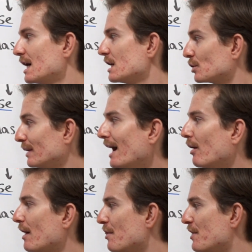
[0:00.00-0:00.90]
So
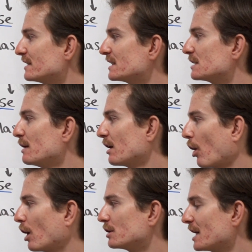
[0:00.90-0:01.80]
now this is being
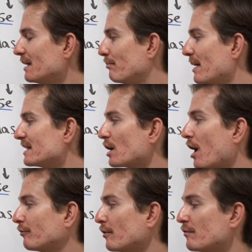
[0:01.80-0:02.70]
conjugated based
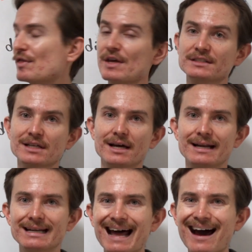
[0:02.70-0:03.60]
off of this
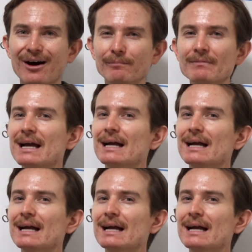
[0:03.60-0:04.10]
noun.